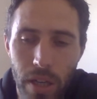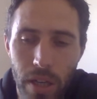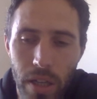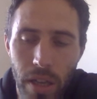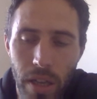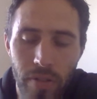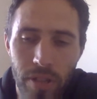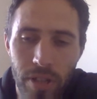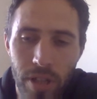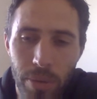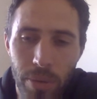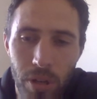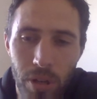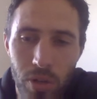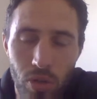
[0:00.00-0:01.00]
every time you
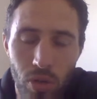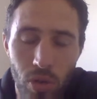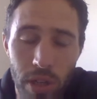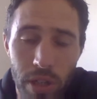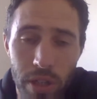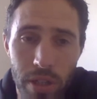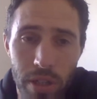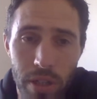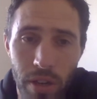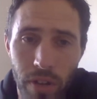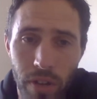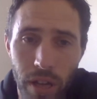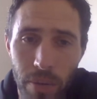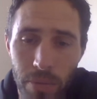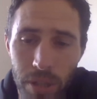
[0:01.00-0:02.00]
go to Crawley, it's a tough
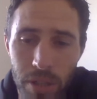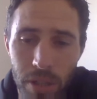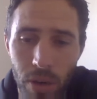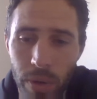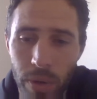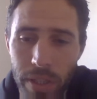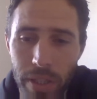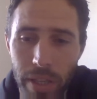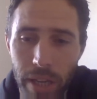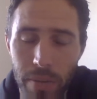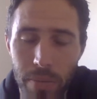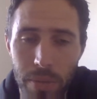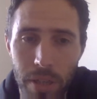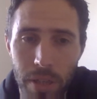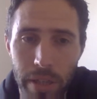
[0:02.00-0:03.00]
game. There's no easy
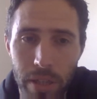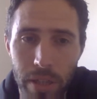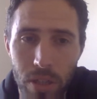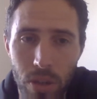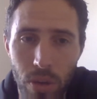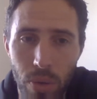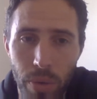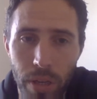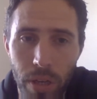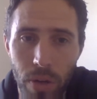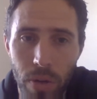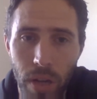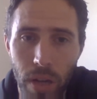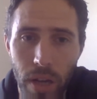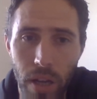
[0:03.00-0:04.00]
games in League Two, and we
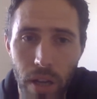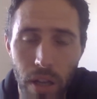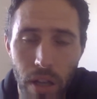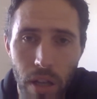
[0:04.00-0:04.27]
know that.